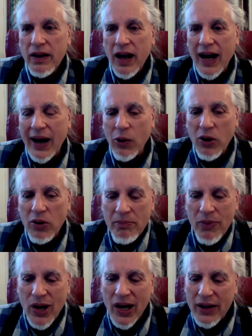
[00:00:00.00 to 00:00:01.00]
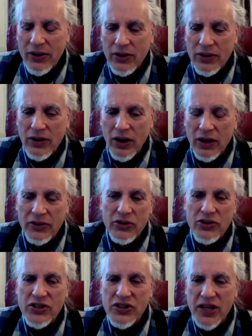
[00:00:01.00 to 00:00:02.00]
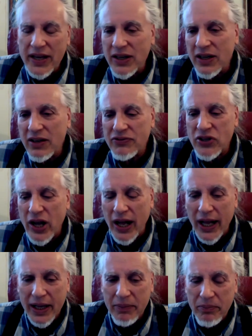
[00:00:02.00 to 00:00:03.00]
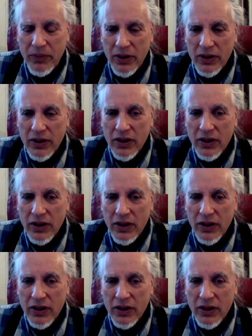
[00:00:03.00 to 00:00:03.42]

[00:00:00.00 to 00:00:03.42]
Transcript: our modern understanding of time